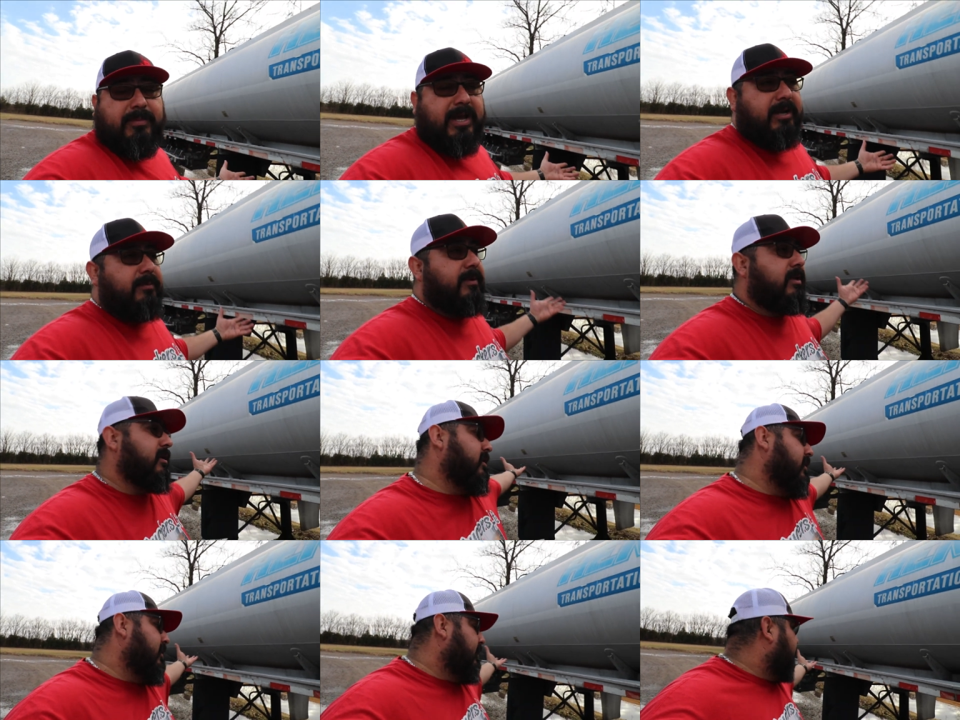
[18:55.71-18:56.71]
about them,
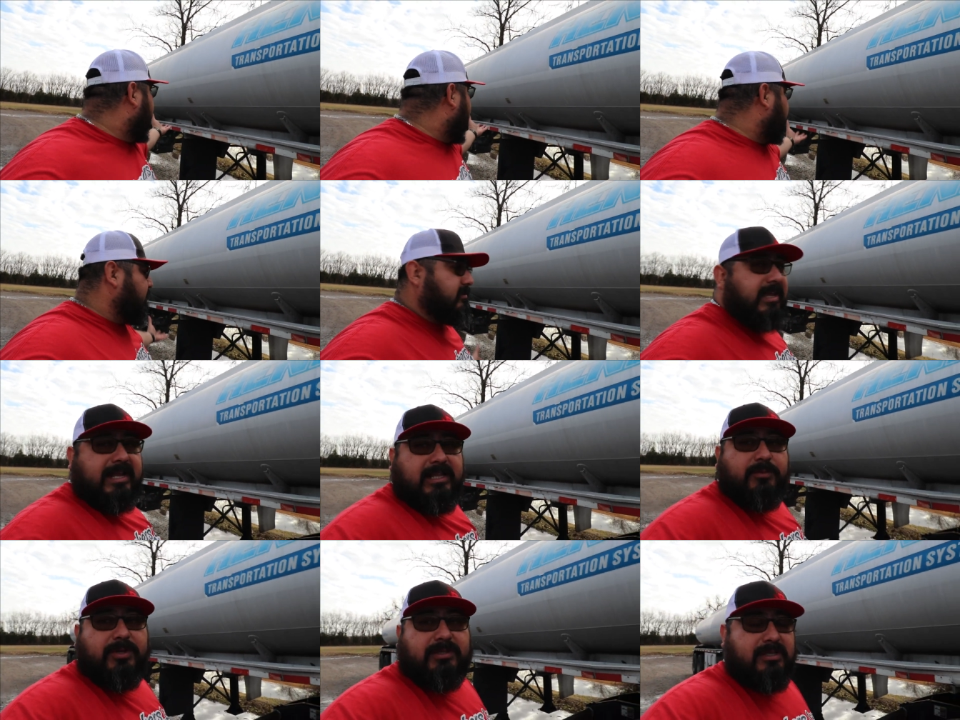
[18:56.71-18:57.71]
that's
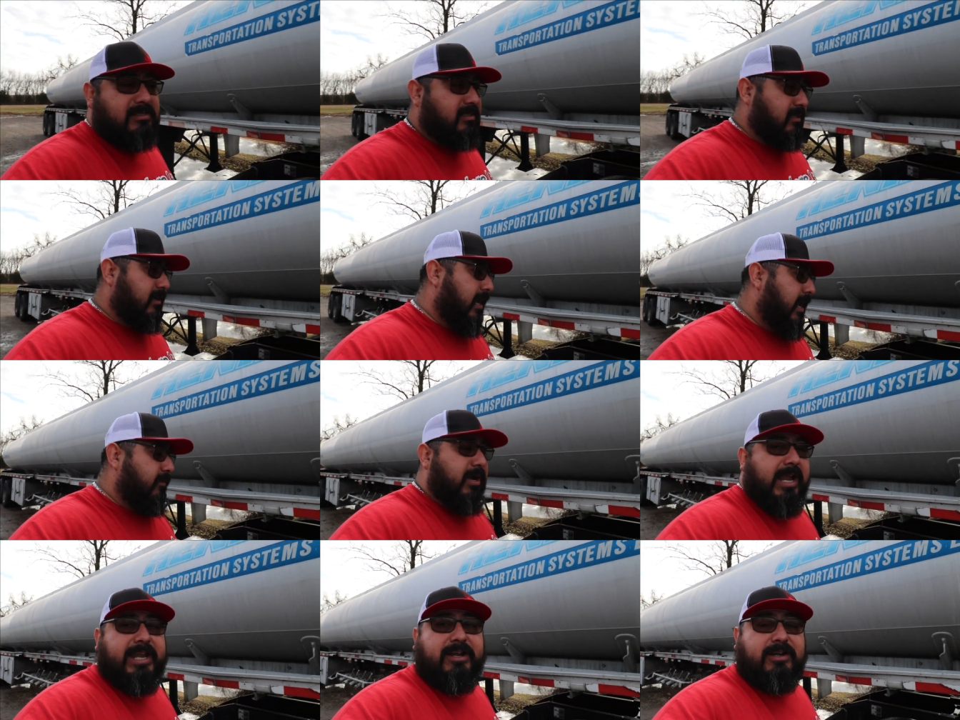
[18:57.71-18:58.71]
exactly what this guy
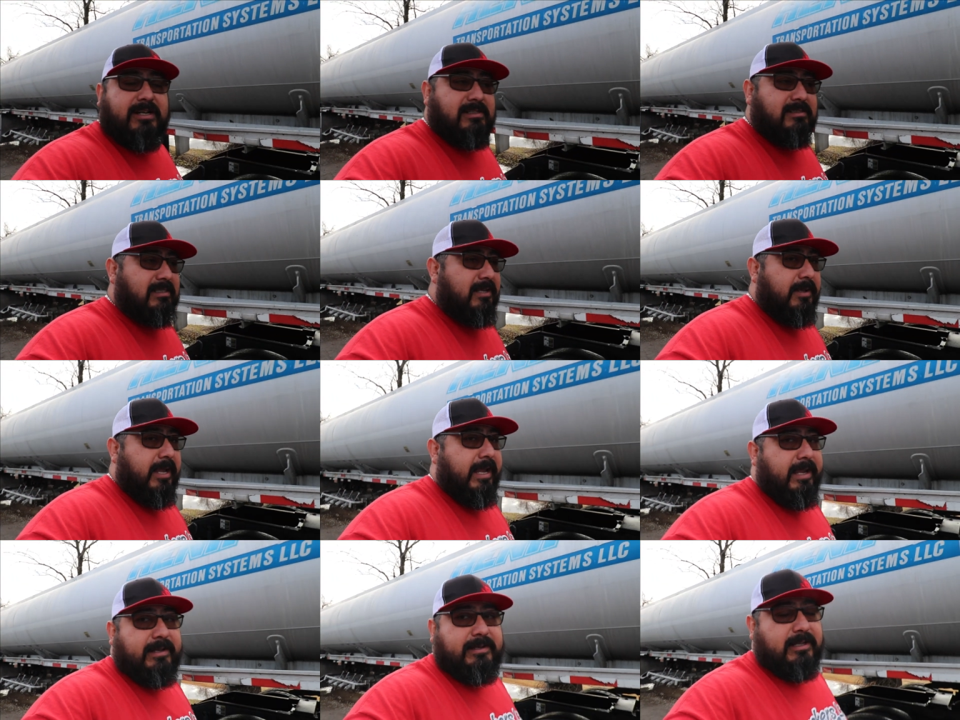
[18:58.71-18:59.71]
right here is.
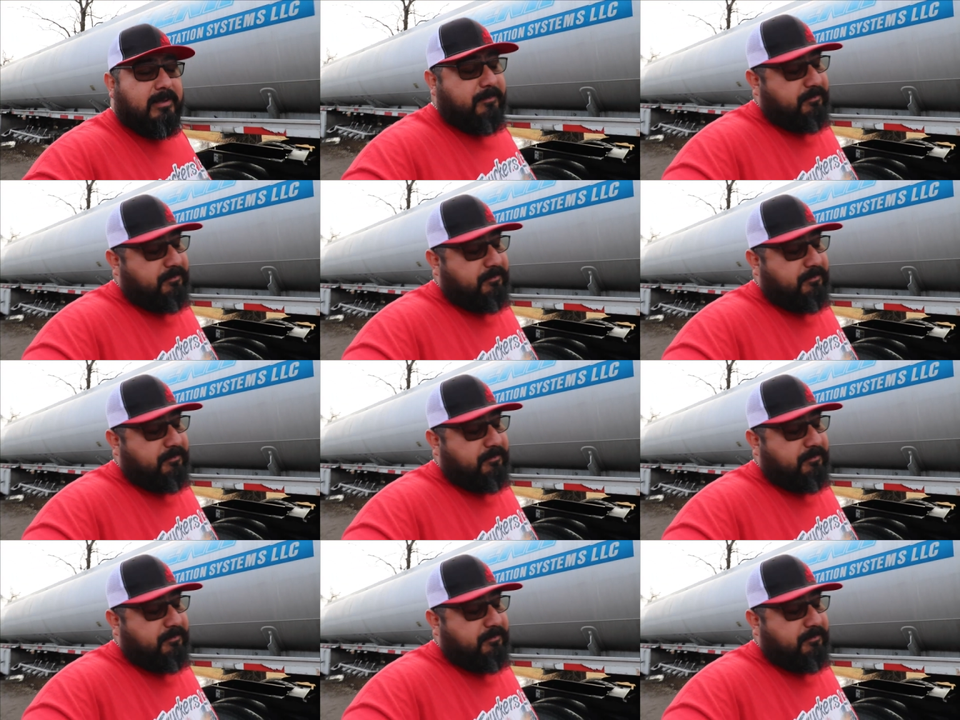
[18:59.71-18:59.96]
And uh,